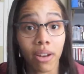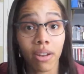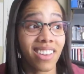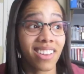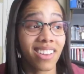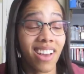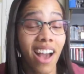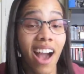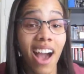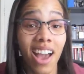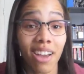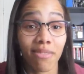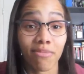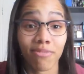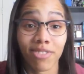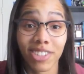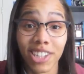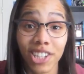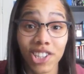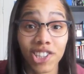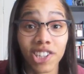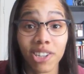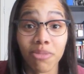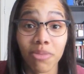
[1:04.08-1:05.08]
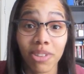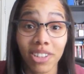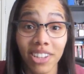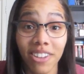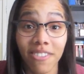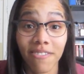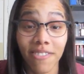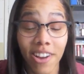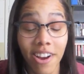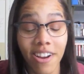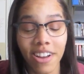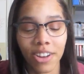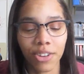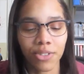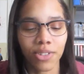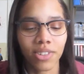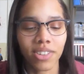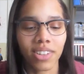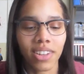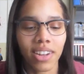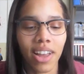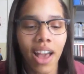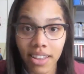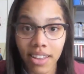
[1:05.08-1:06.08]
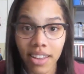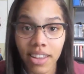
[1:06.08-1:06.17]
it. I'm legitimately very interested.